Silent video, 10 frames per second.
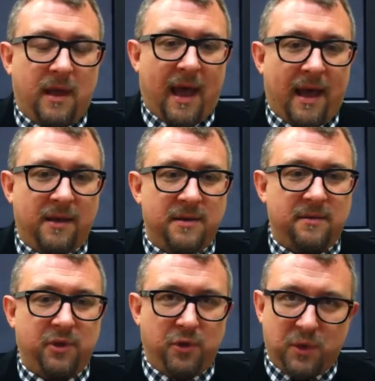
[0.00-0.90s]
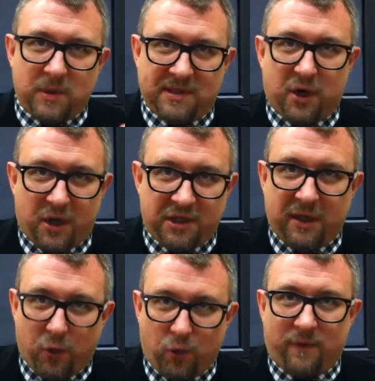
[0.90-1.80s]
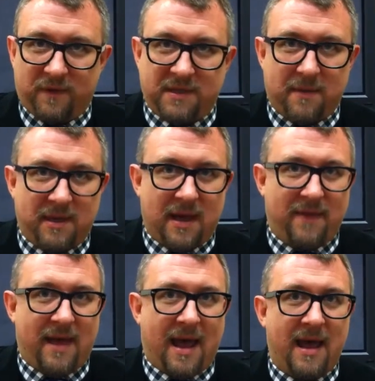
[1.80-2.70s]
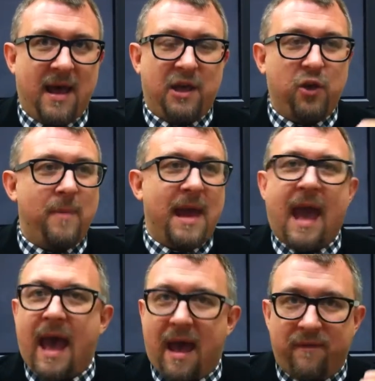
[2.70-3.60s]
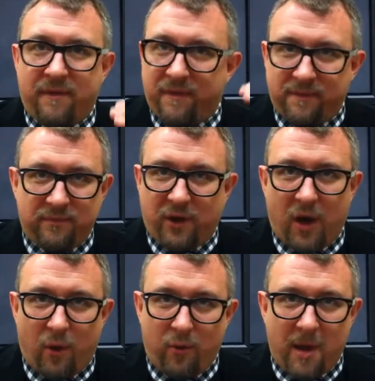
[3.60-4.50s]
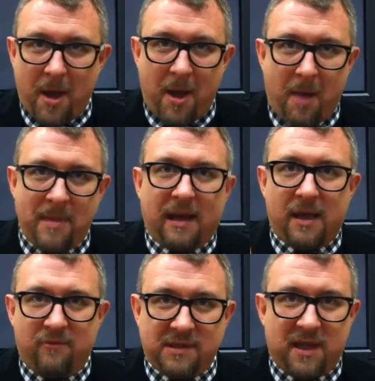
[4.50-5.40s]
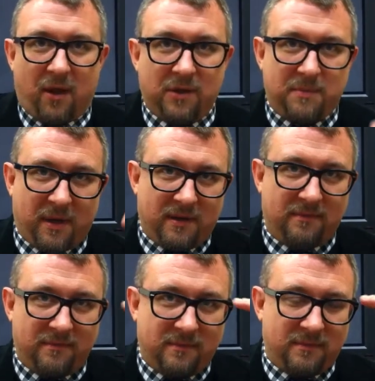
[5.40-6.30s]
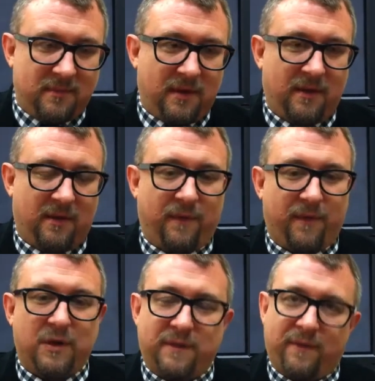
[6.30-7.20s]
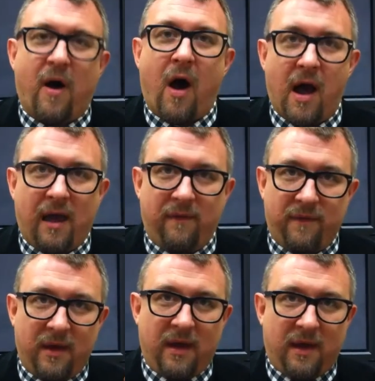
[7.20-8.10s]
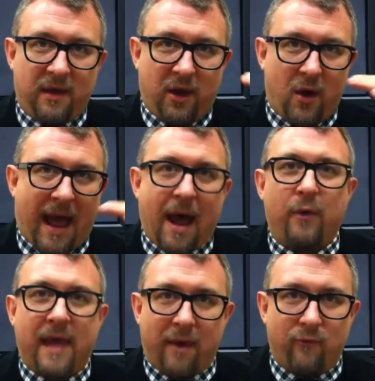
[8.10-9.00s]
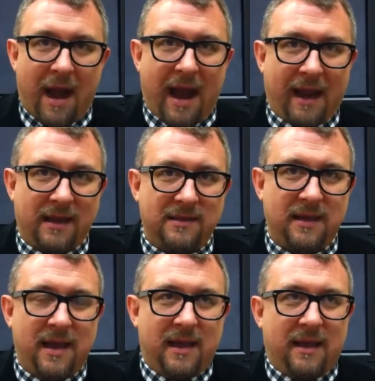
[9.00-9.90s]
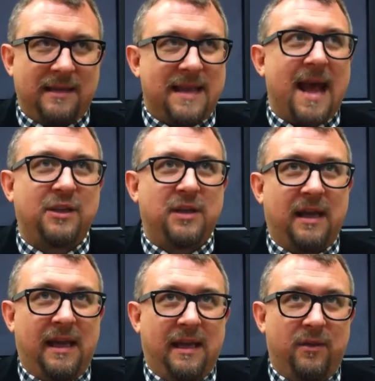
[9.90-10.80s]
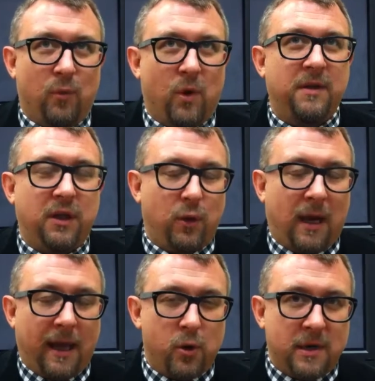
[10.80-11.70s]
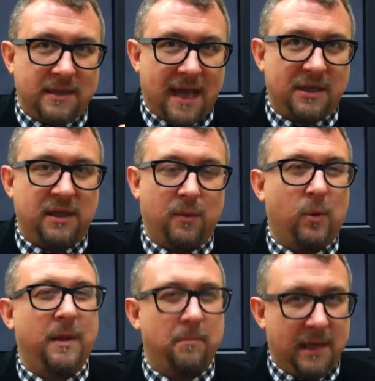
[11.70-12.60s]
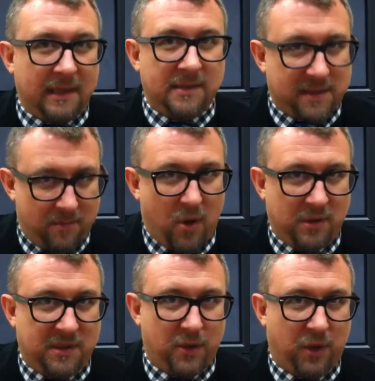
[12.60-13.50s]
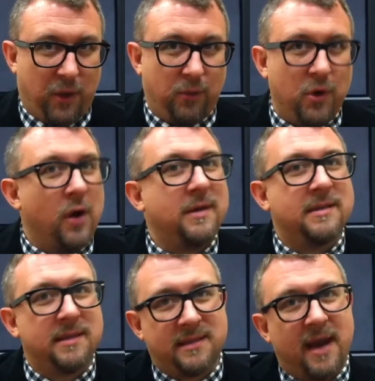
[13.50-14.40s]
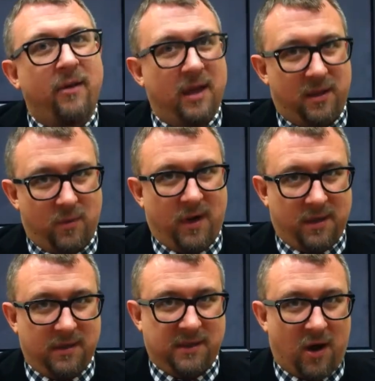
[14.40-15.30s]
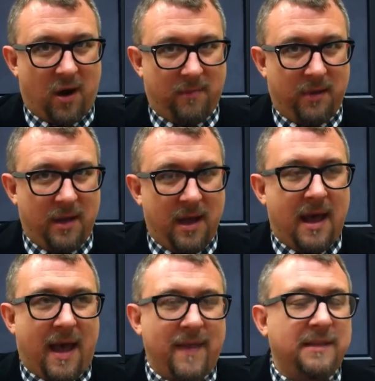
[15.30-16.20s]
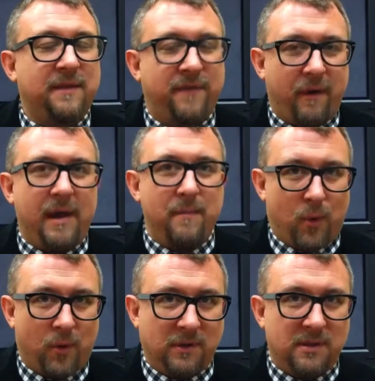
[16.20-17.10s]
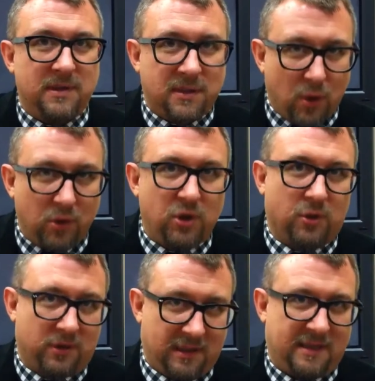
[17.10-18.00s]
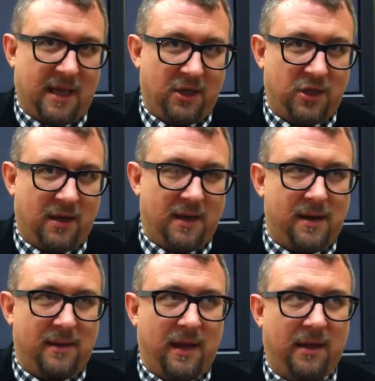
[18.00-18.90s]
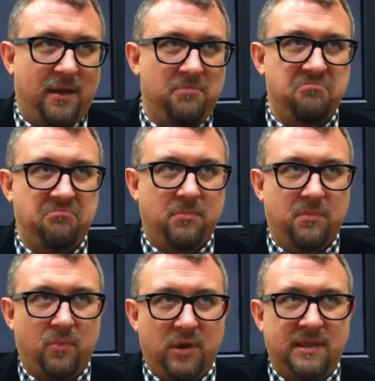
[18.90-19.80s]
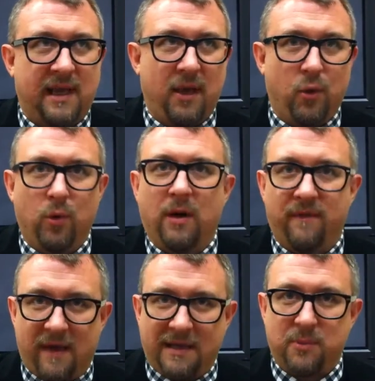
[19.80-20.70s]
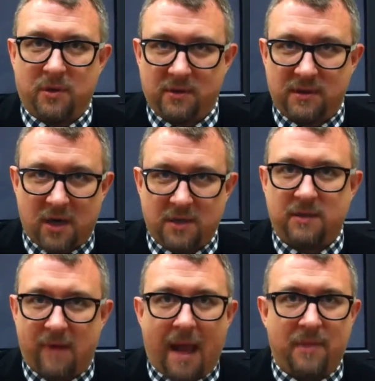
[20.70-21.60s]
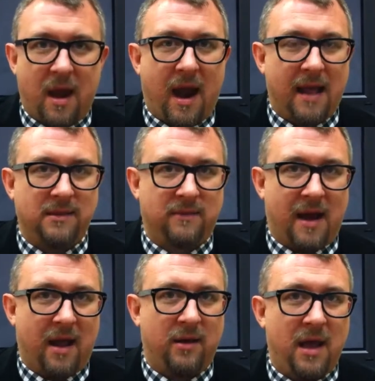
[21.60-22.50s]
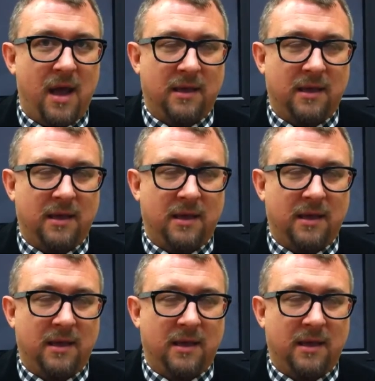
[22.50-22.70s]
And you do a search in Google for something like that. You may have, 1 million results, but the first 5, how they're ranked, it's actually, the one that you click on is actually the one that means the most to you, not necessarily the one at the top. And that's a very important social distinction that I think we're seeing Google and Facebook start to wrap their hands around.